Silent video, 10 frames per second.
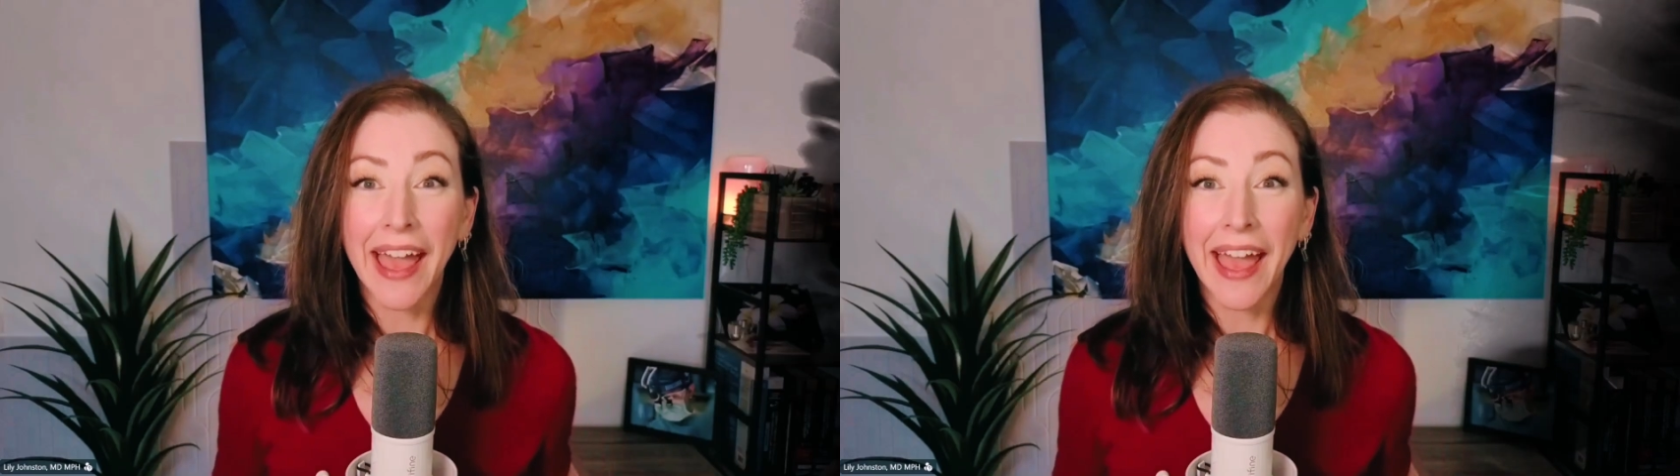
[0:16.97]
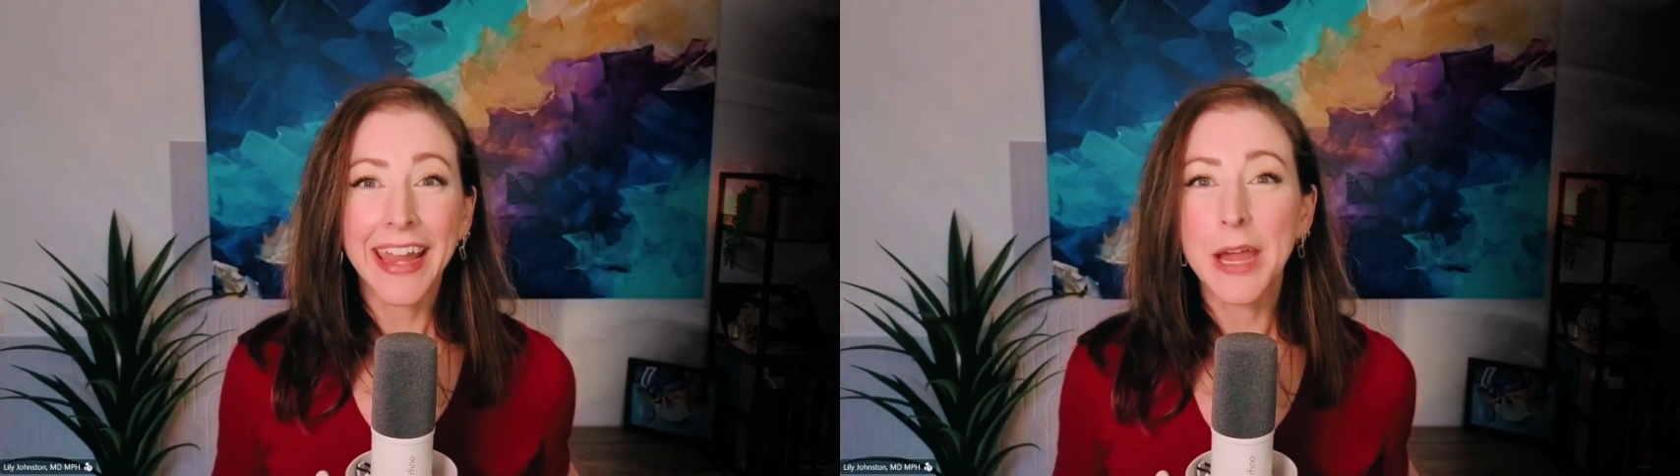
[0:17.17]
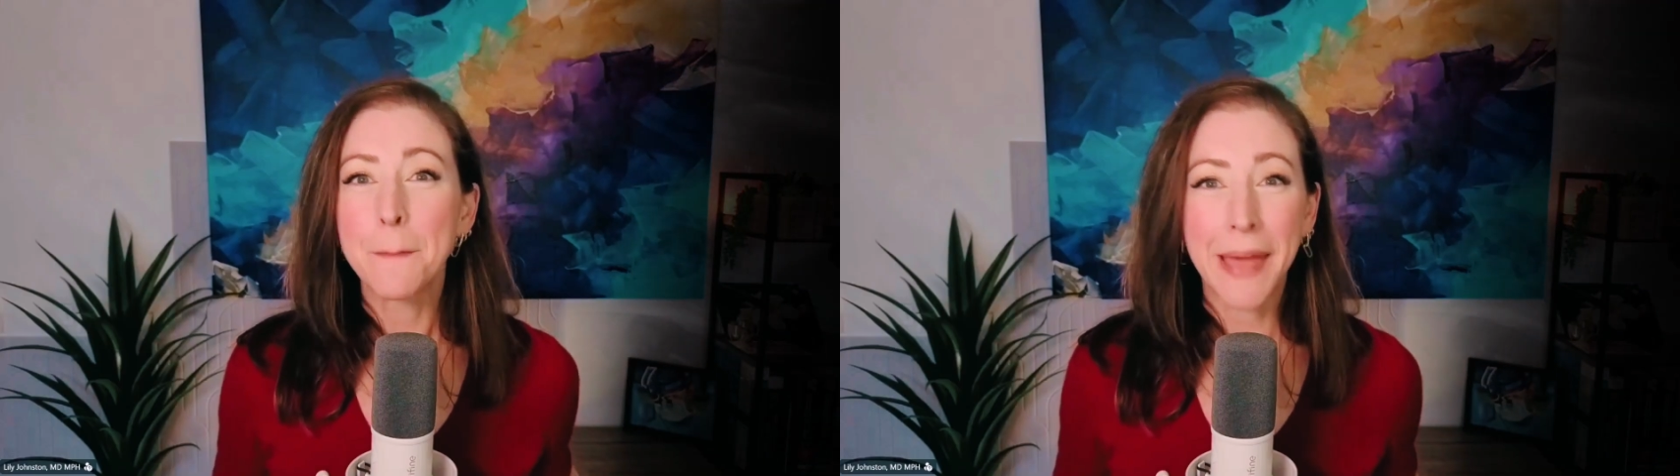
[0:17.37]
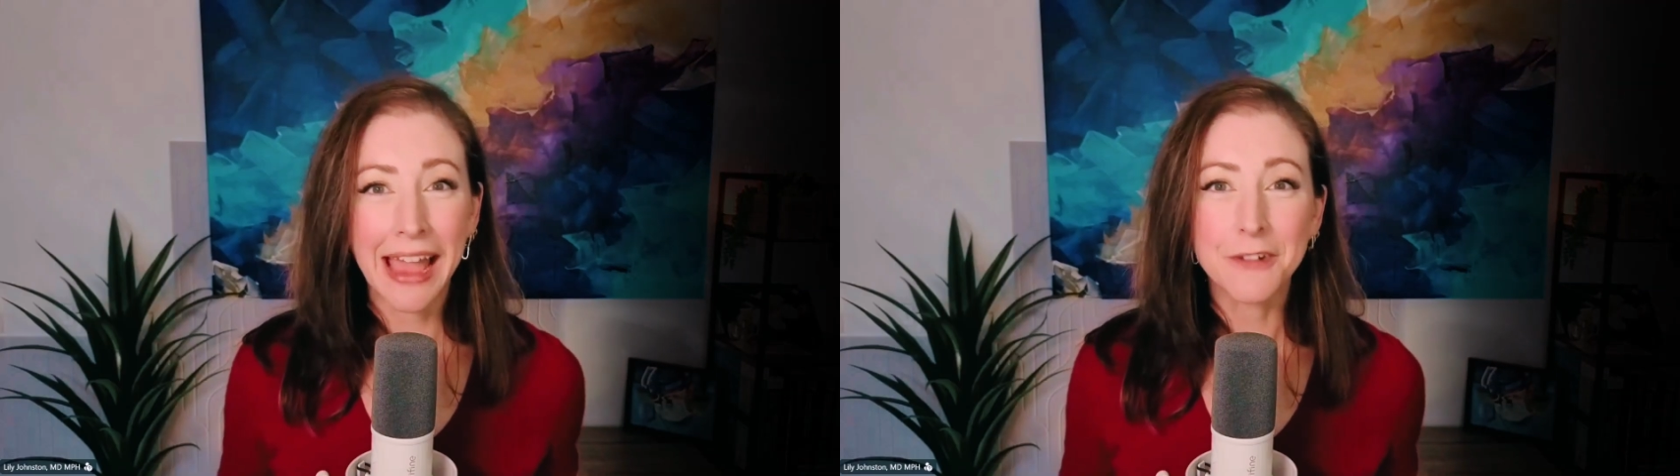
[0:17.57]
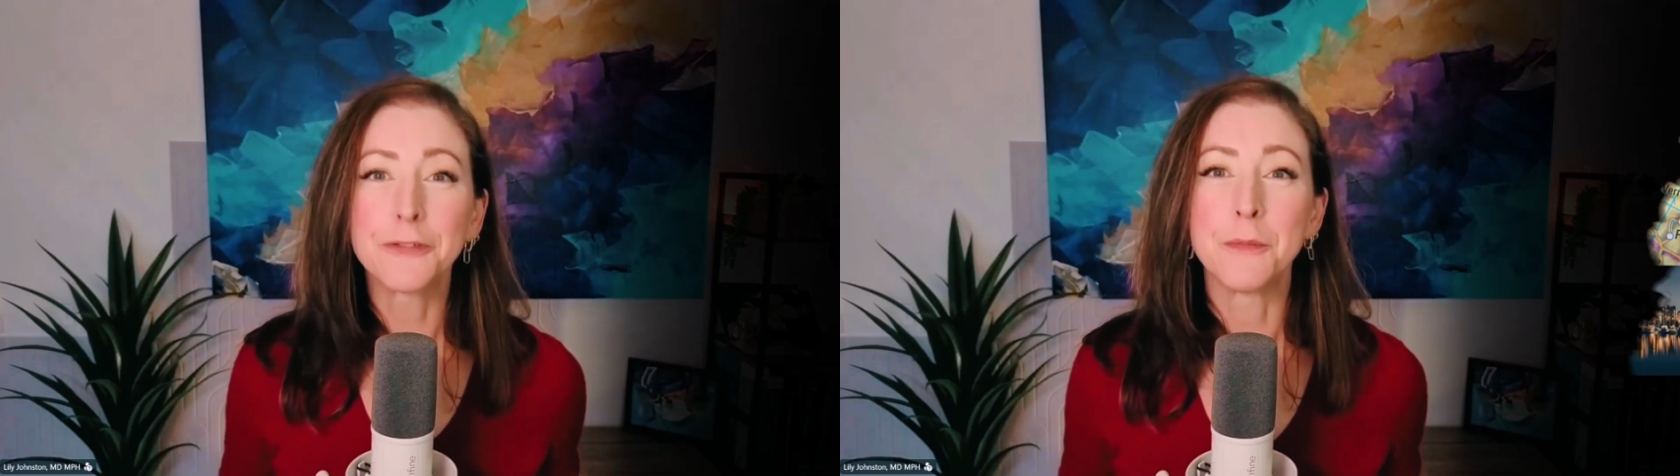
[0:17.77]
I am
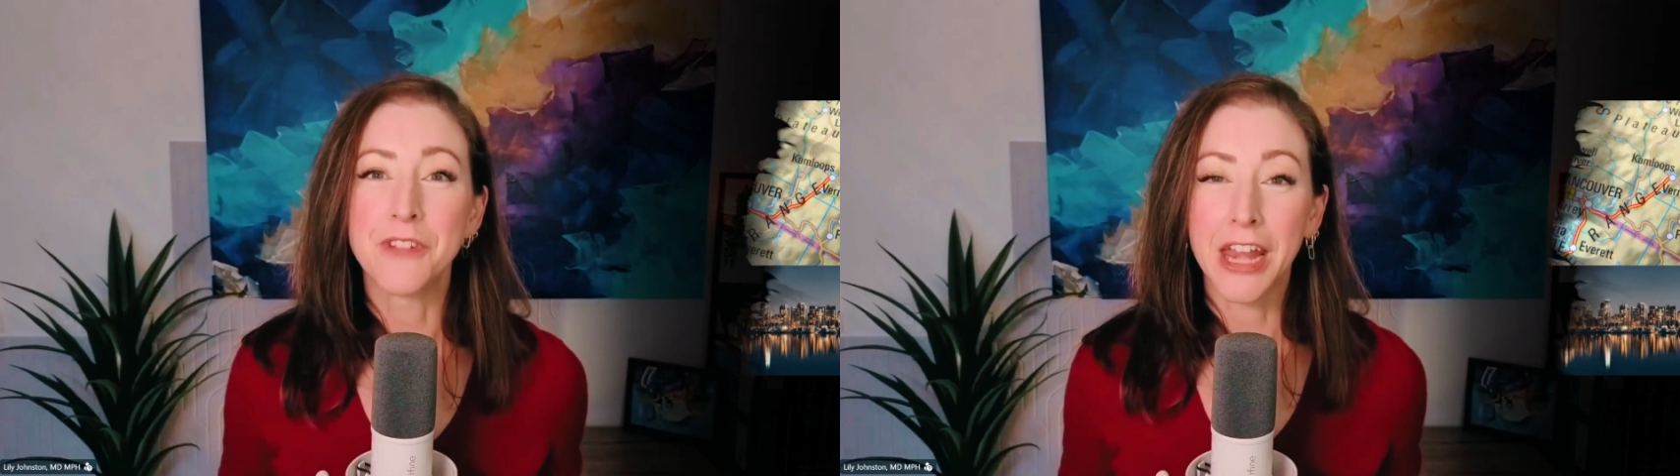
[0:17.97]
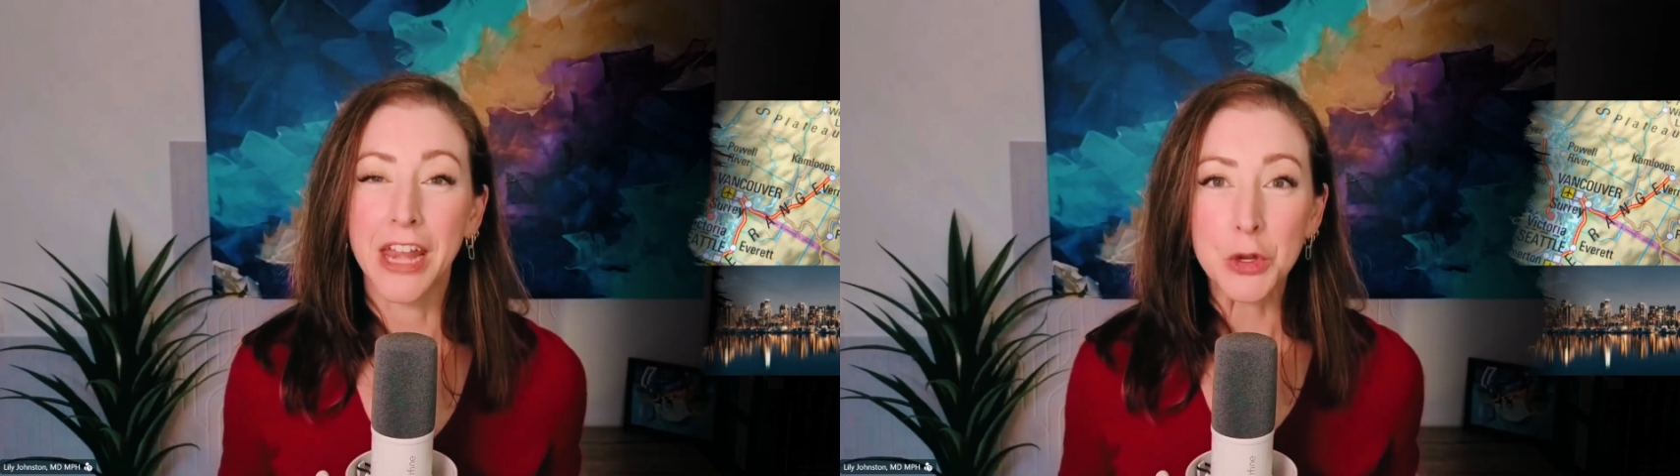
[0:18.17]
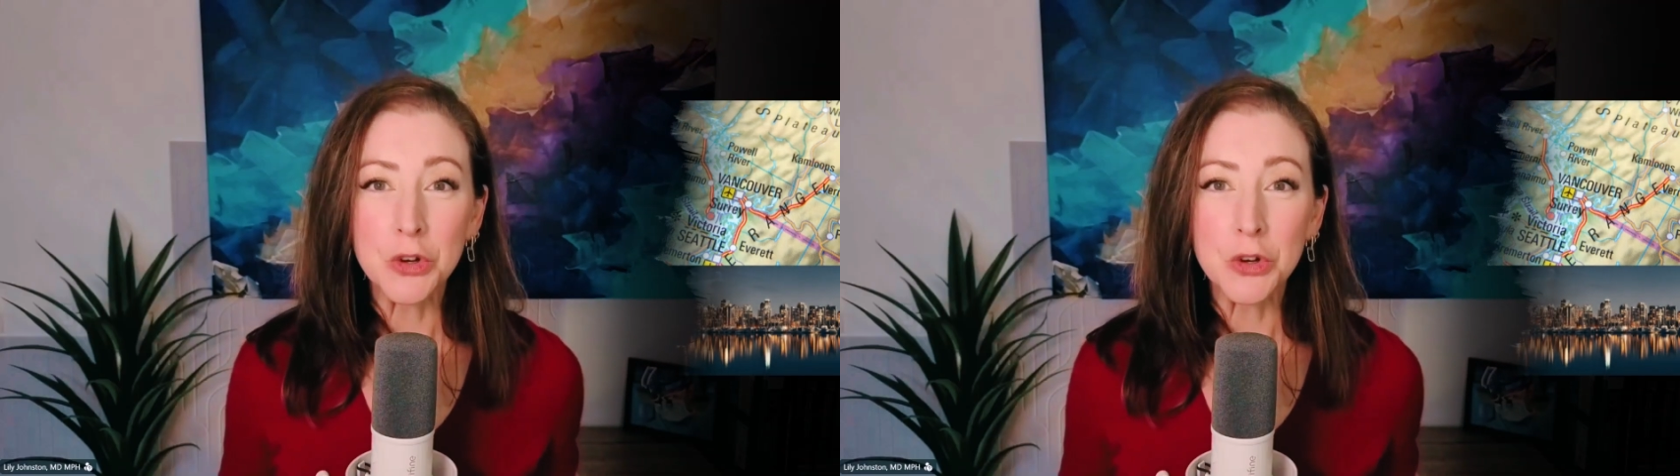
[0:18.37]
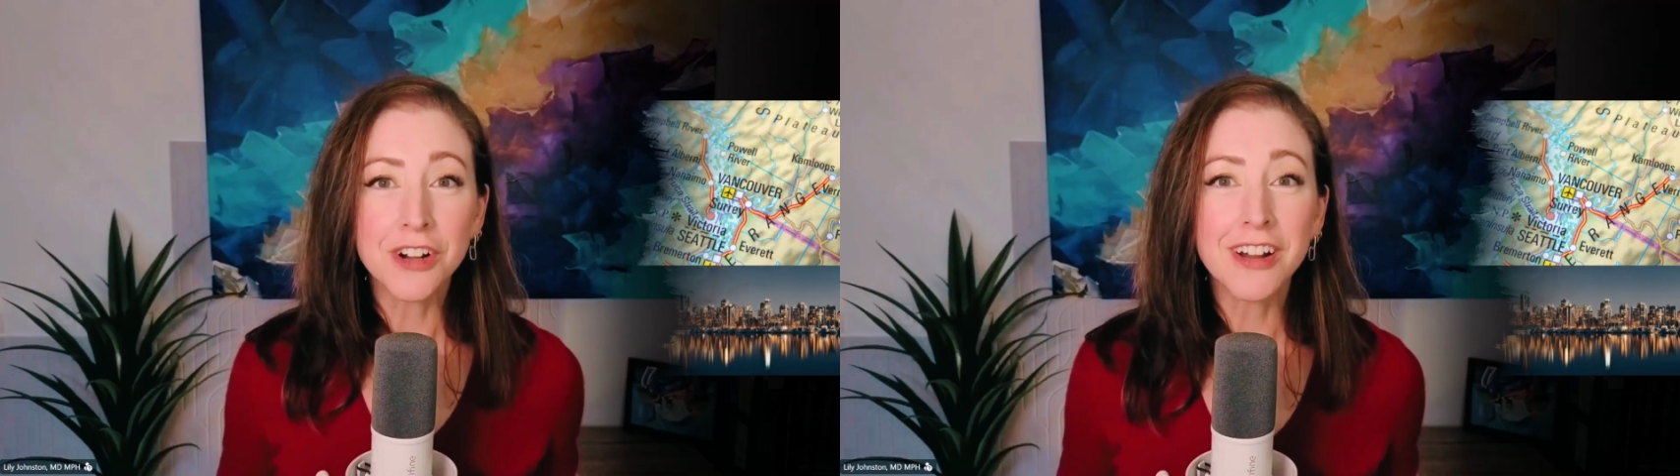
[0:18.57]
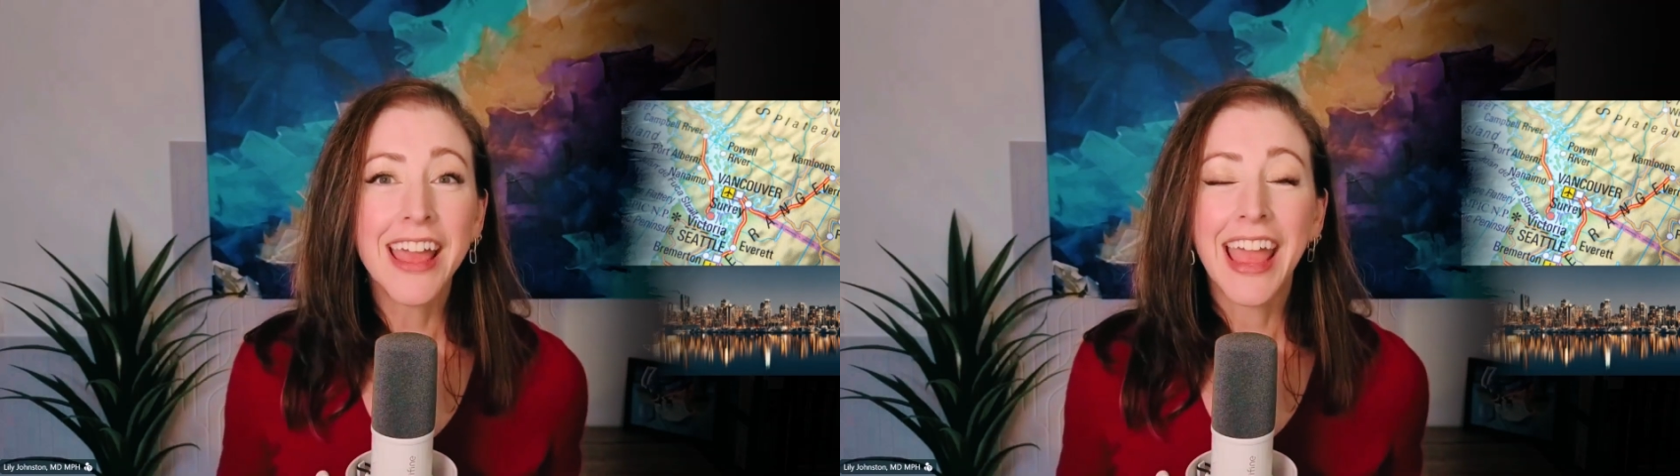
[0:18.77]
back from
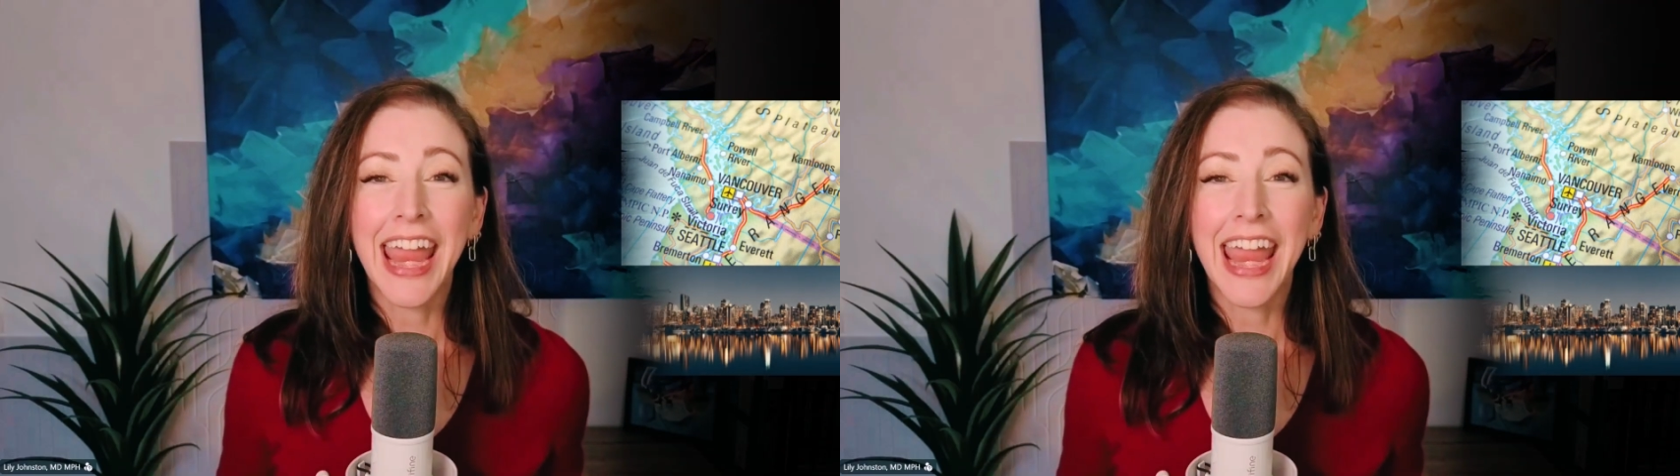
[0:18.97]
Vancouver